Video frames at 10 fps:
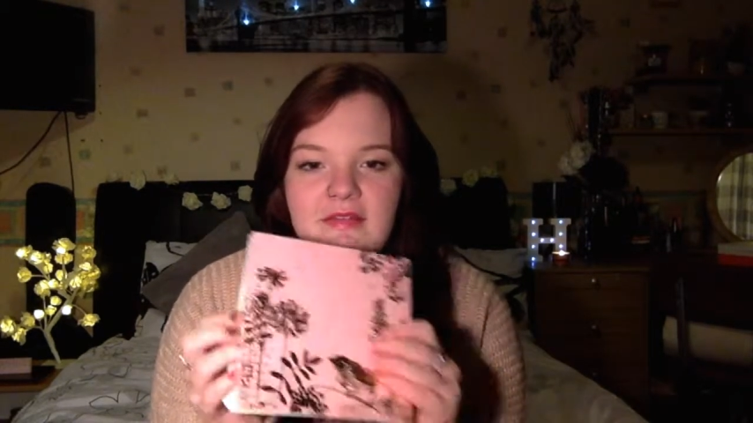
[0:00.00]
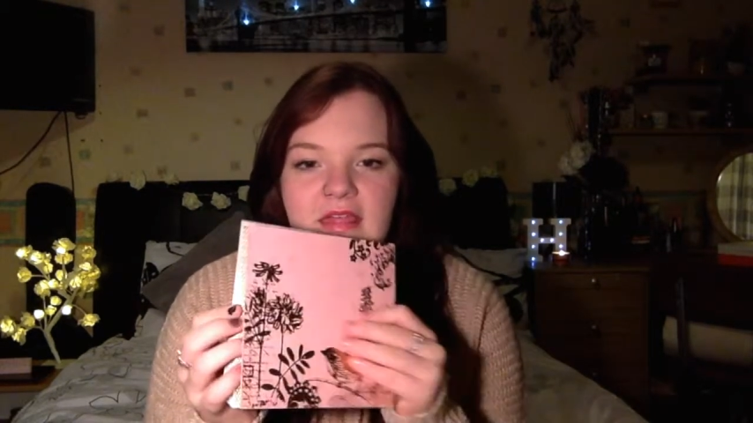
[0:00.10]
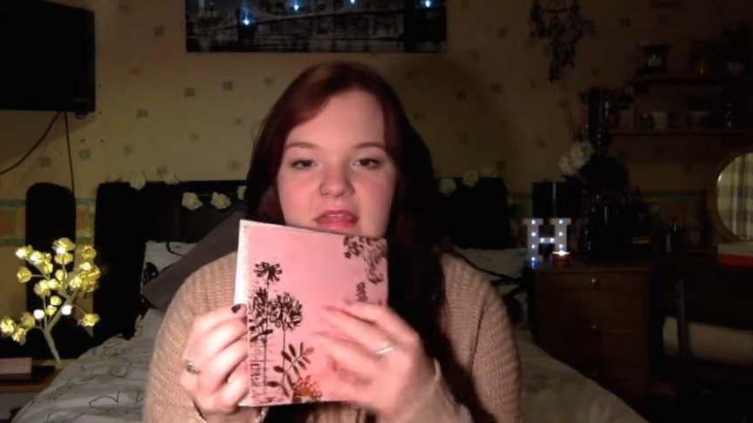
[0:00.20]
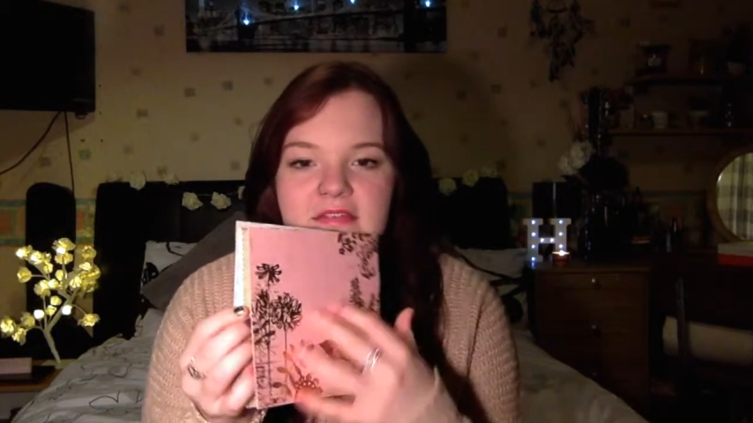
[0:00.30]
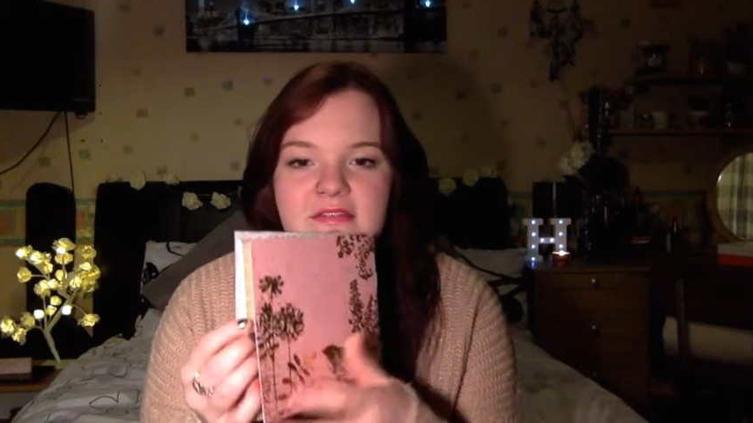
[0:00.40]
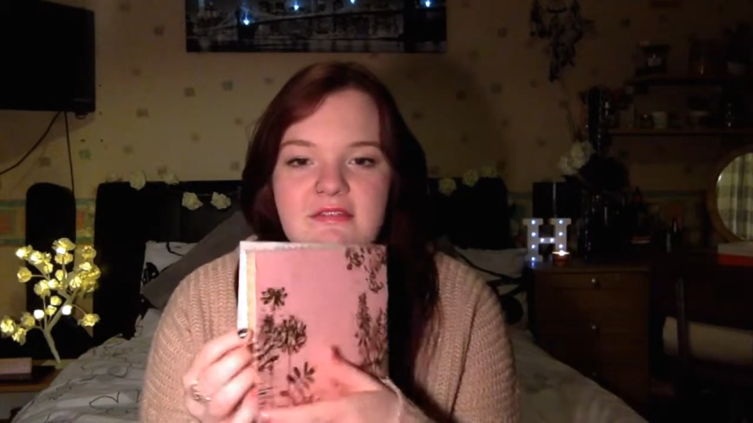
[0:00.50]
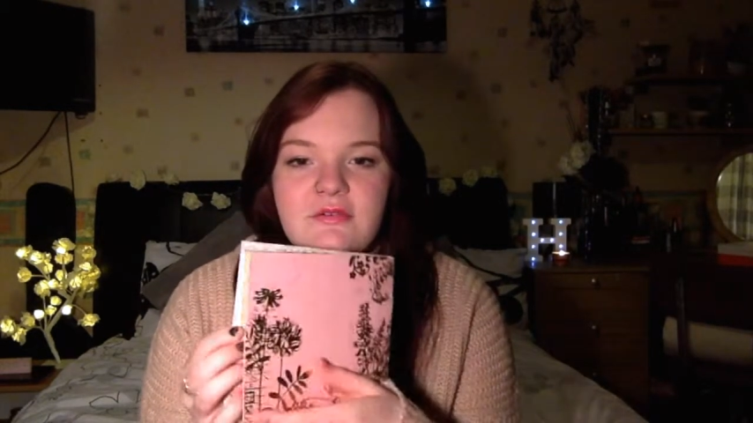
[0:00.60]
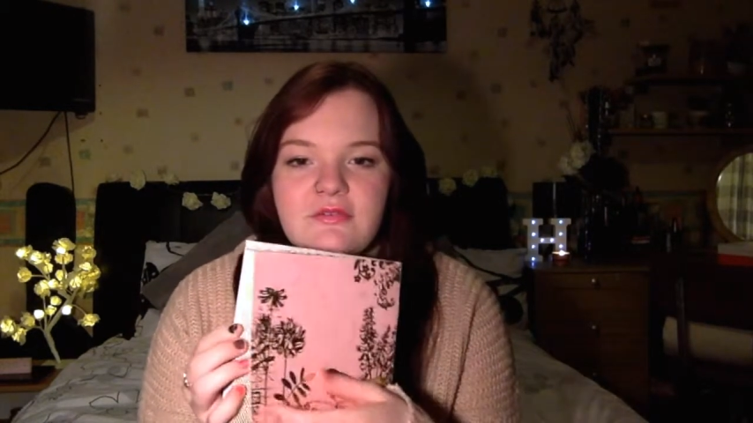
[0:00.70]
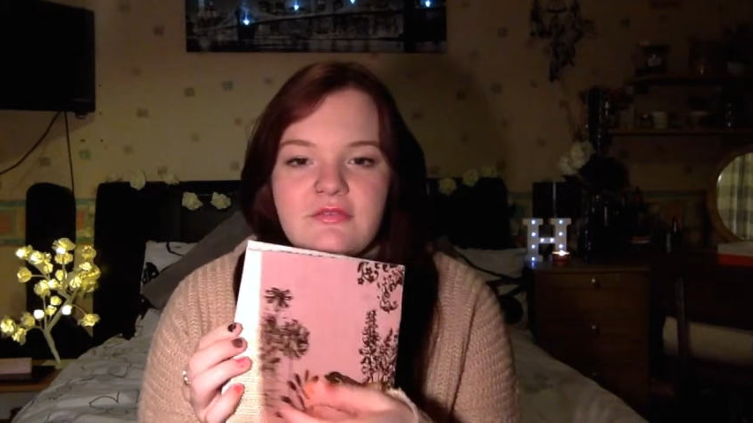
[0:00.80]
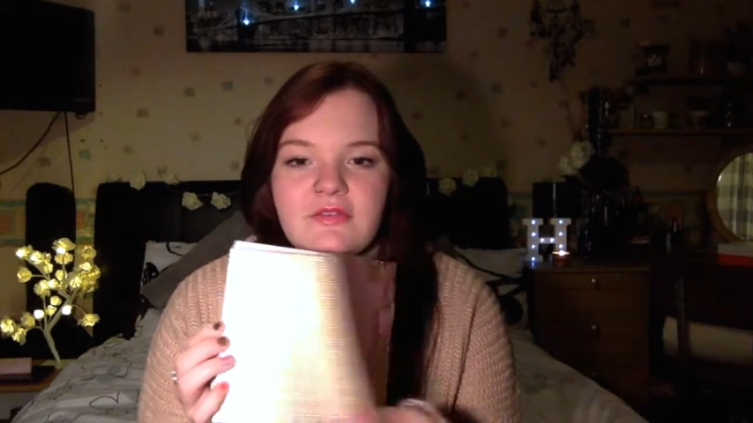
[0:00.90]
there's
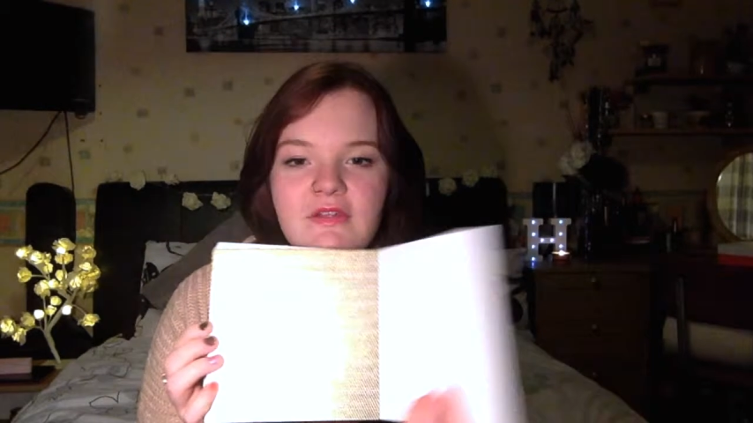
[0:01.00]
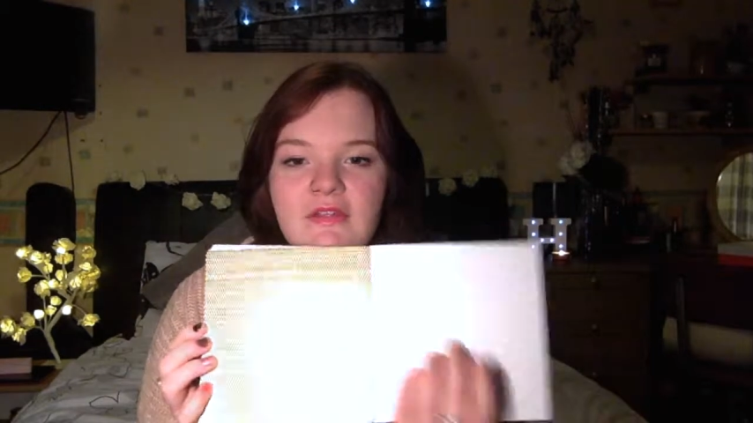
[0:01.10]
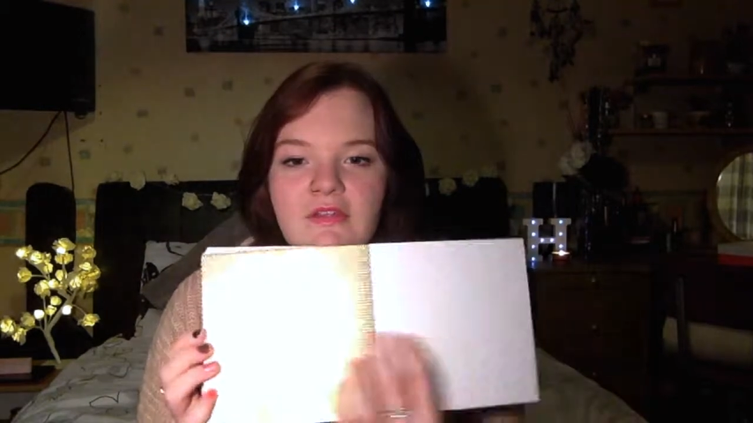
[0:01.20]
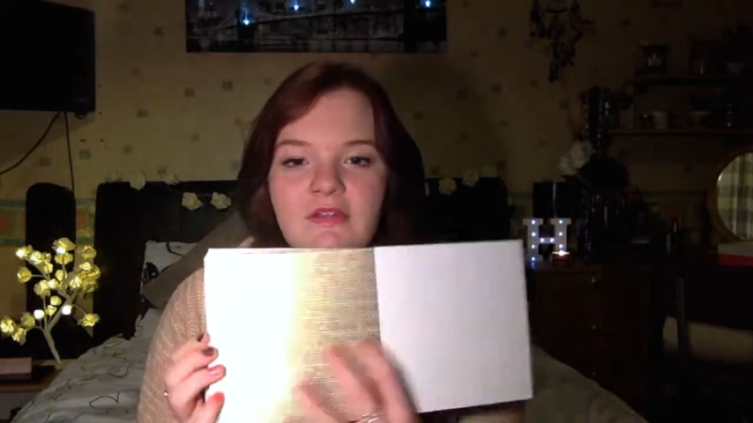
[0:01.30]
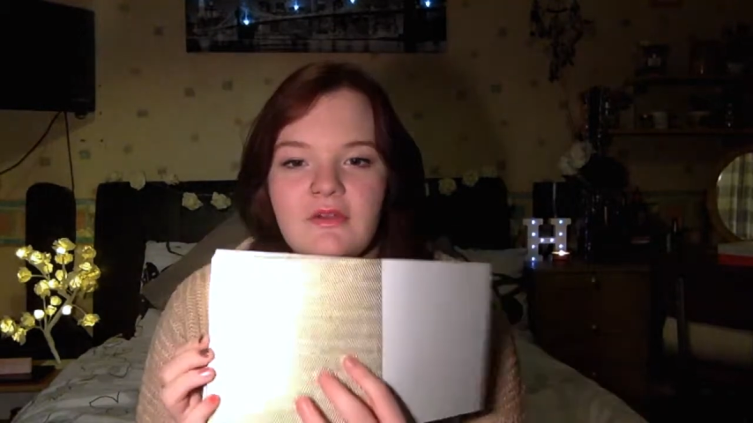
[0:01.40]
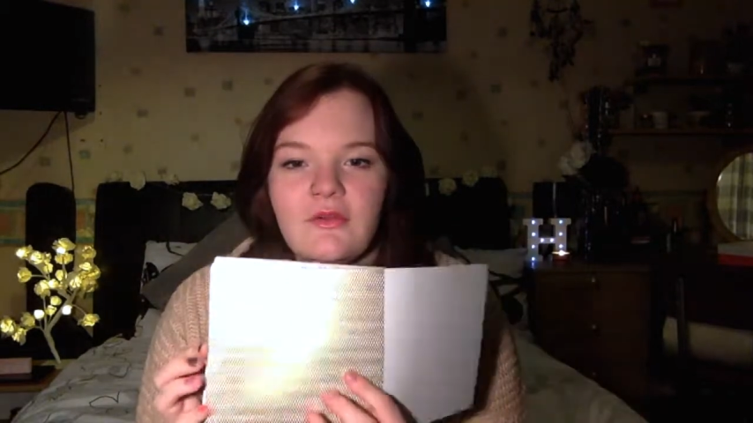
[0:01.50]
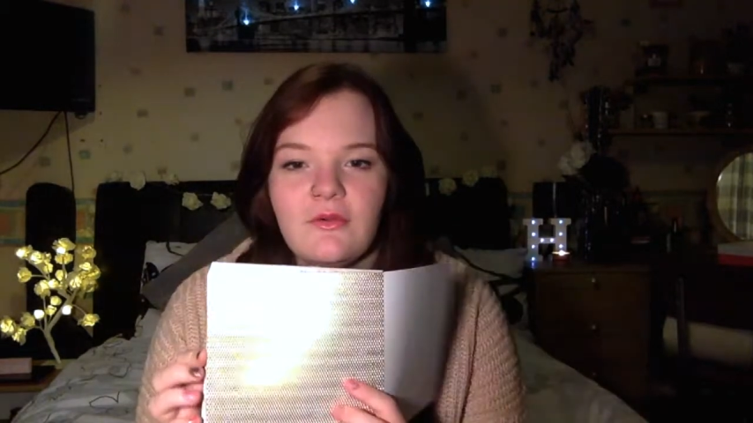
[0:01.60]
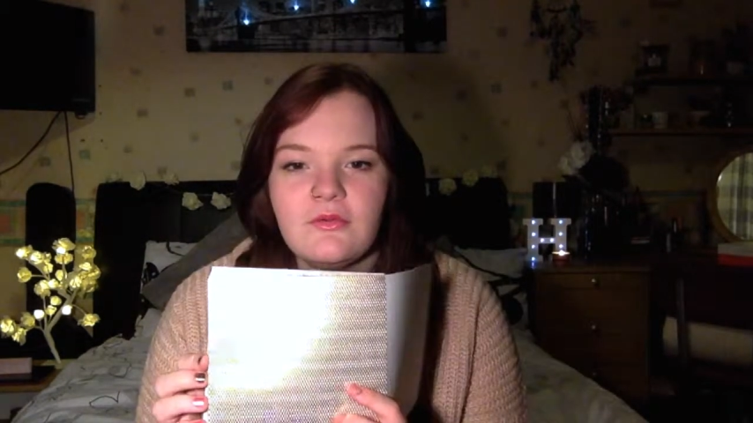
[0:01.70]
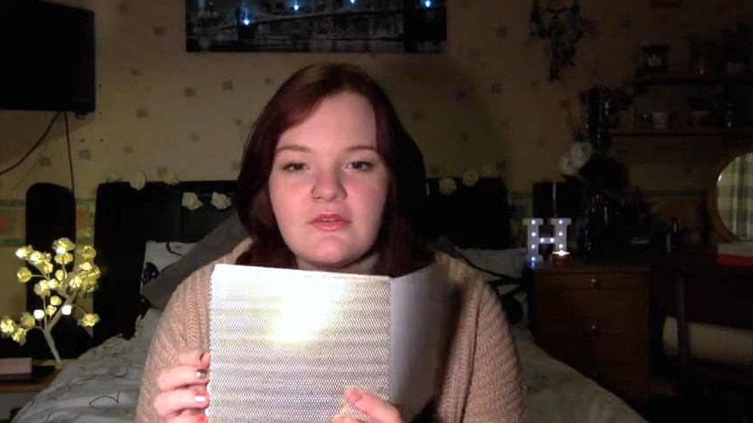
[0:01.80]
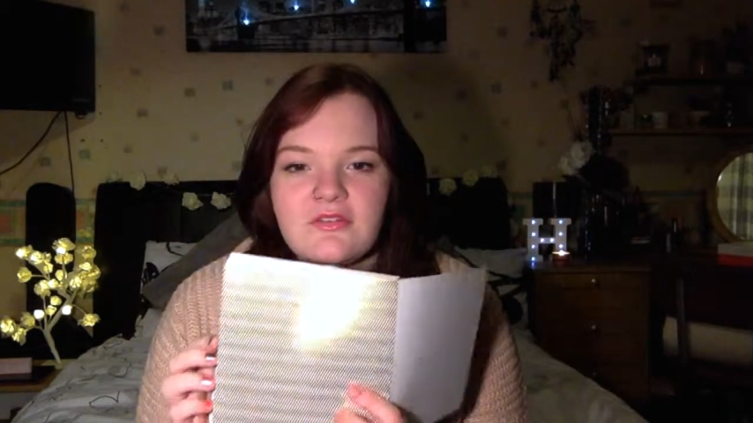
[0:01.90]
sort of
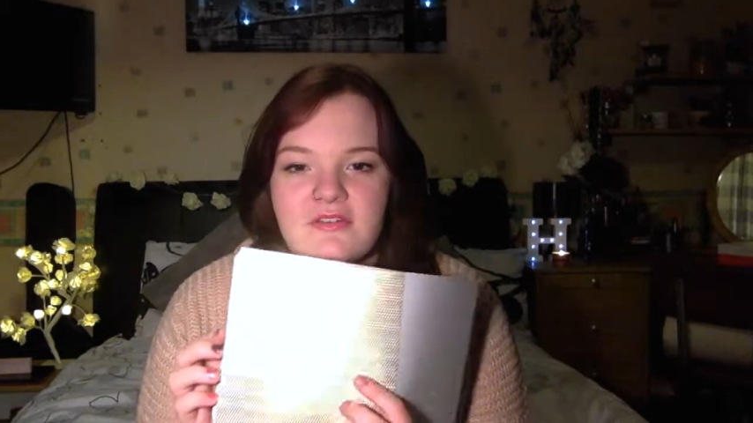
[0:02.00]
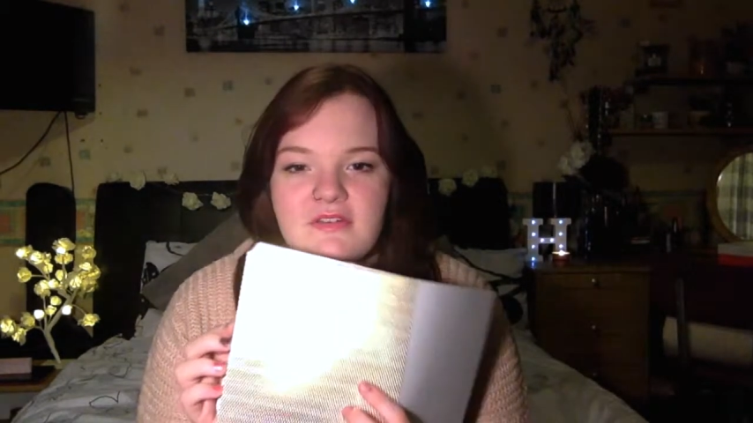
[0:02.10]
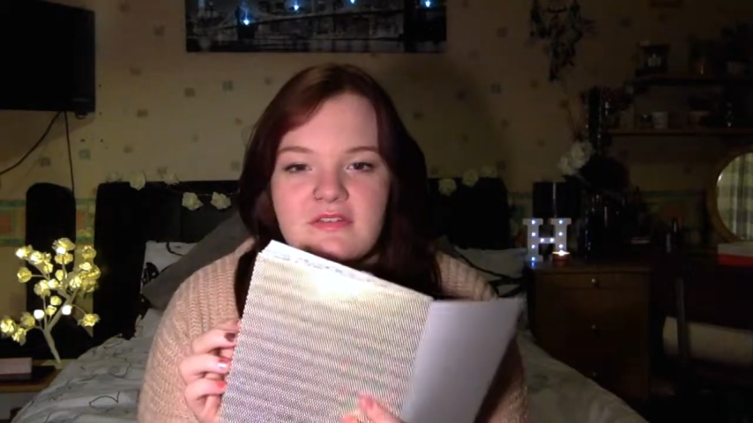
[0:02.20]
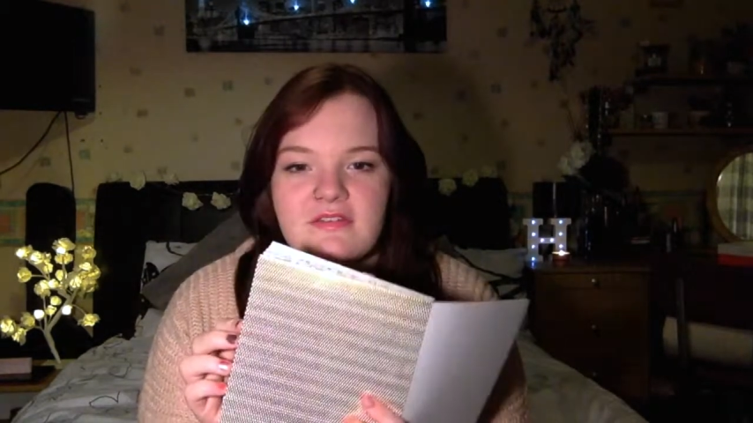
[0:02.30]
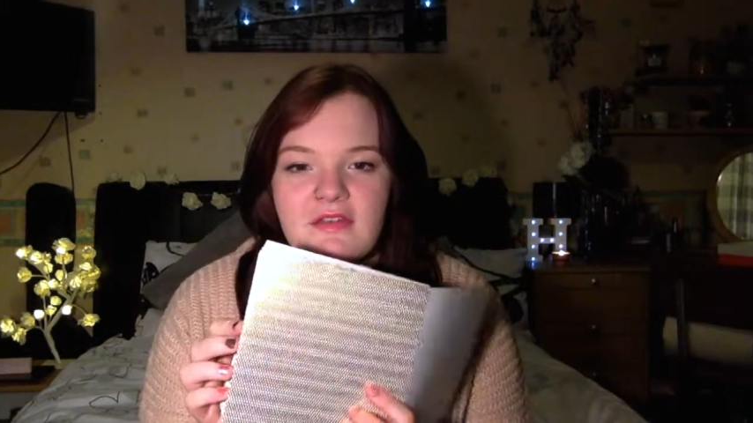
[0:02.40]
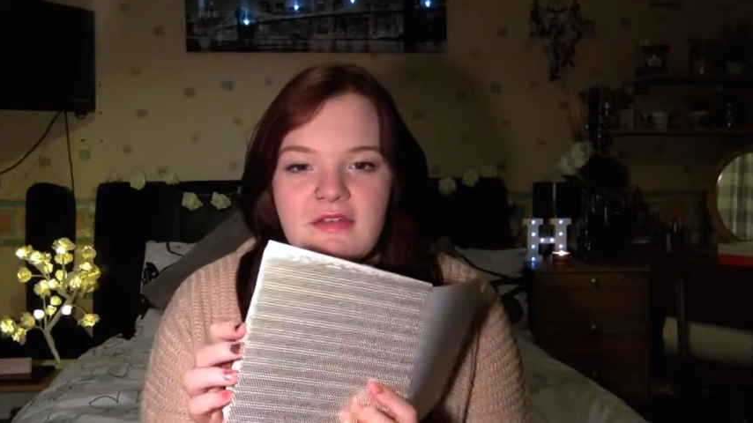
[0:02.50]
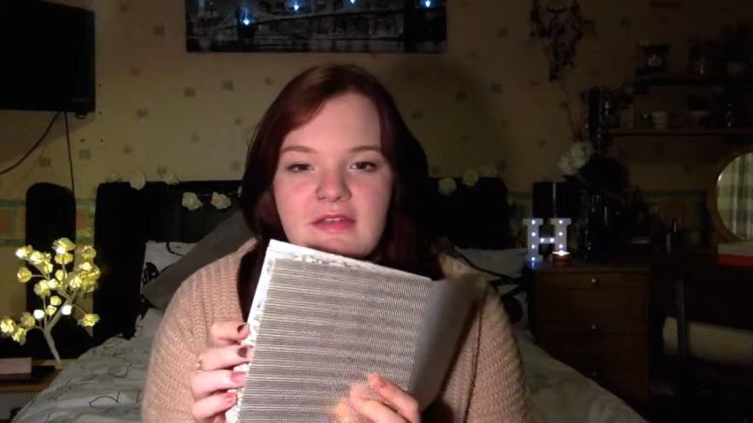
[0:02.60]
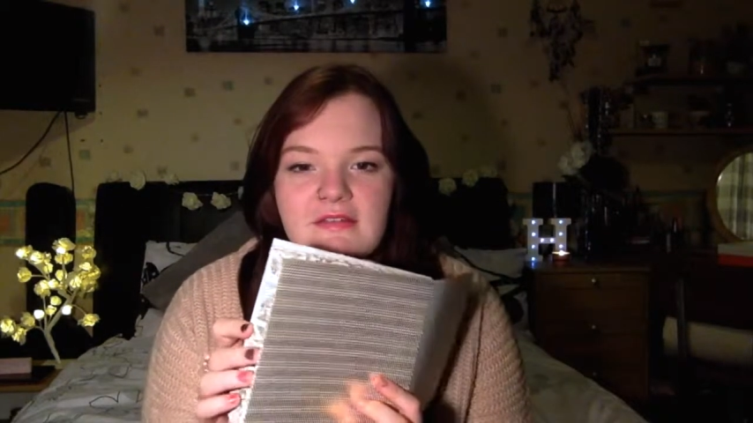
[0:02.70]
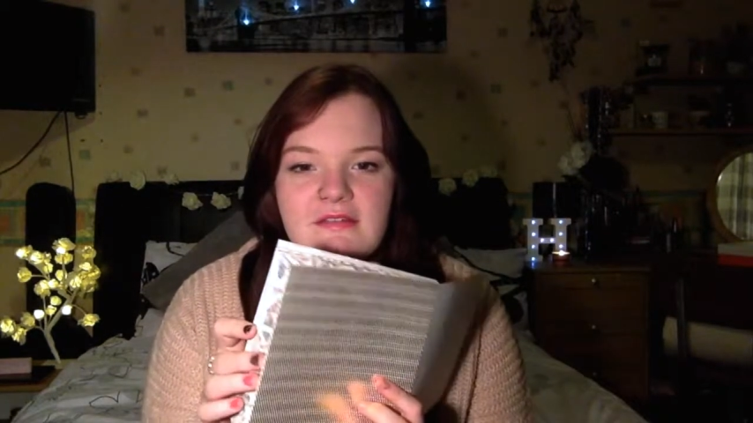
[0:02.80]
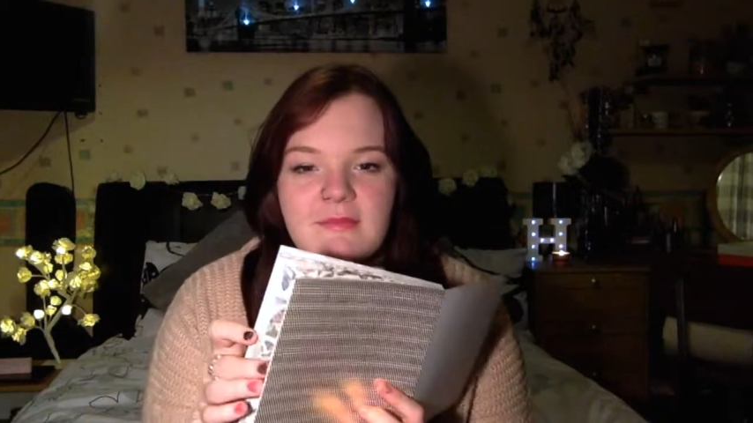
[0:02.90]
all different
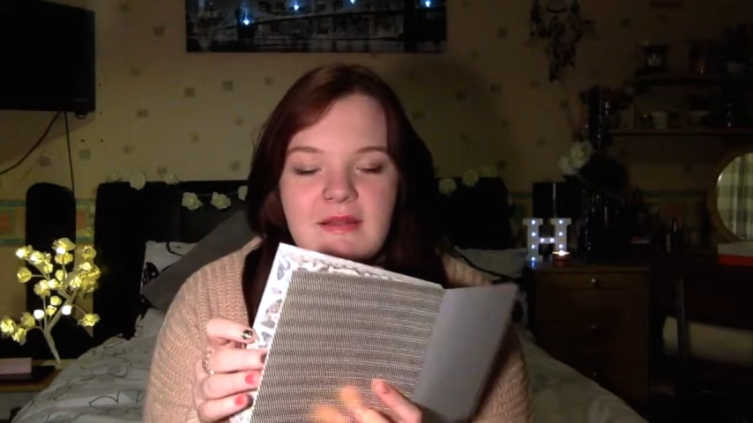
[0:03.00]
designs.